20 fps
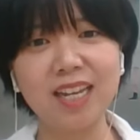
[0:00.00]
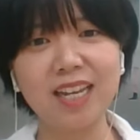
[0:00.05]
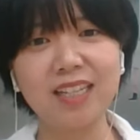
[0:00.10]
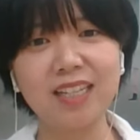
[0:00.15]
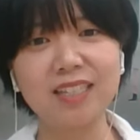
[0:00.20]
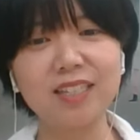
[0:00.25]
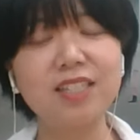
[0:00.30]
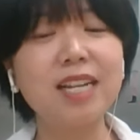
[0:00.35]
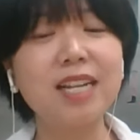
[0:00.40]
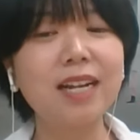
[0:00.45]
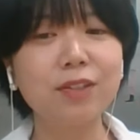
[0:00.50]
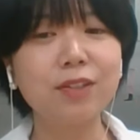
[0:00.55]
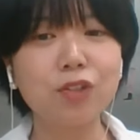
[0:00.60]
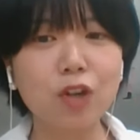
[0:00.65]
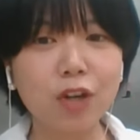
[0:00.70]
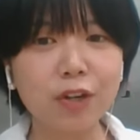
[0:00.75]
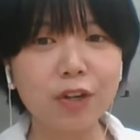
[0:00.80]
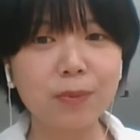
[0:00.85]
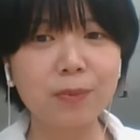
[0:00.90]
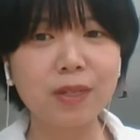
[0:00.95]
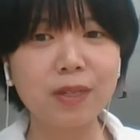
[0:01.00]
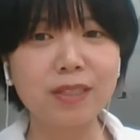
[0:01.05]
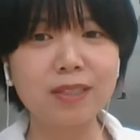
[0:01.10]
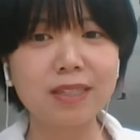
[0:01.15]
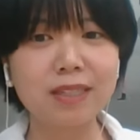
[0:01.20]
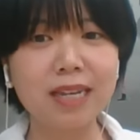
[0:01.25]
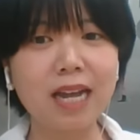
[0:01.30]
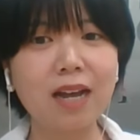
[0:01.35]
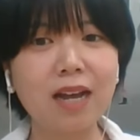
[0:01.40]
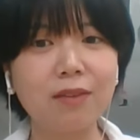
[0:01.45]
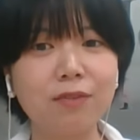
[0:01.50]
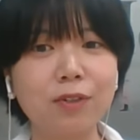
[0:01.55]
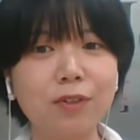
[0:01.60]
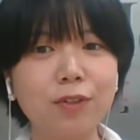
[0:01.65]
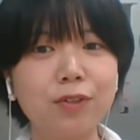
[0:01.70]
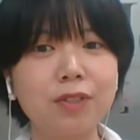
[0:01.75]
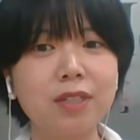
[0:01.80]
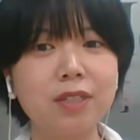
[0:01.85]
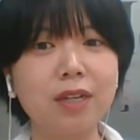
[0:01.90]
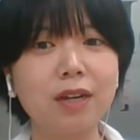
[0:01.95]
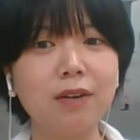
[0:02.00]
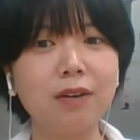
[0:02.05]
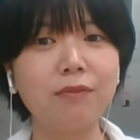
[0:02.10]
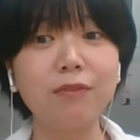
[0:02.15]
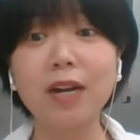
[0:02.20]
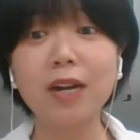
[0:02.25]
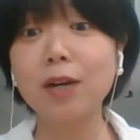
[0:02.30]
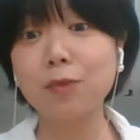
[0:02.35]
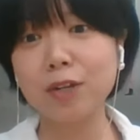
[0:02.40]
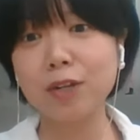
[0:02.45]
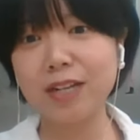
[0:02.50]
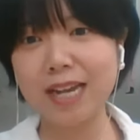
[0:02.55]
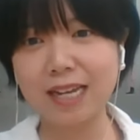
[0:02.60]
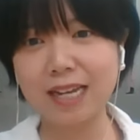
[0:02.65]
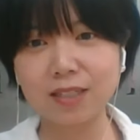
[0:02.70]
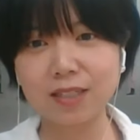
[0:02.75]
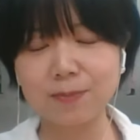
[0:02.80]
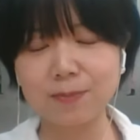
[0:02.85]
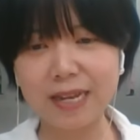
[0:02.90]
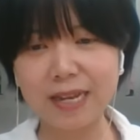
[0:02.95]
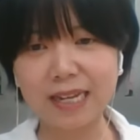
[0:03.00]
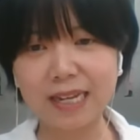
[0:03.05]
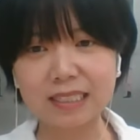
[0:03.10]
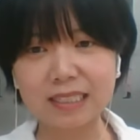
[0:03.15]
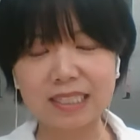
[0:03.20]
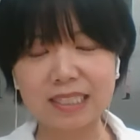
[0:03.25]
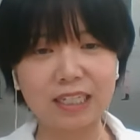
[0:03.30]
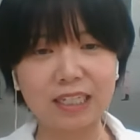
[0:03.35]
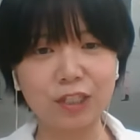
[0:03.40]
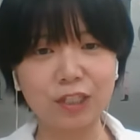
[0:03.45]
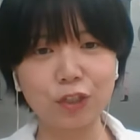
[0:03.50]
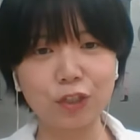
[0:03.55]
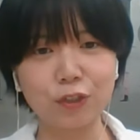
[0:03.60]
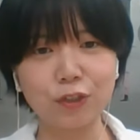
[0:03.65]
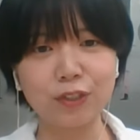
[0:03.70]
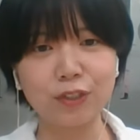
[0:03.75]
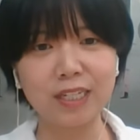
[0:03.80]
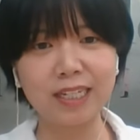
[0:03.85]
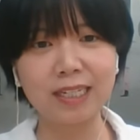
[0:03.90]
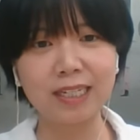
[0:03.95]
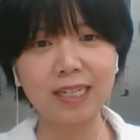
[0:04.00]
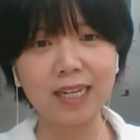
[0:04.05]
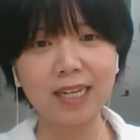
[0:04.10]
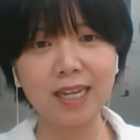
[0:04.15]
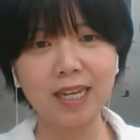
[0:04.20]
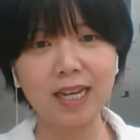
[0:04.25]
The signed documents covers various aspects, including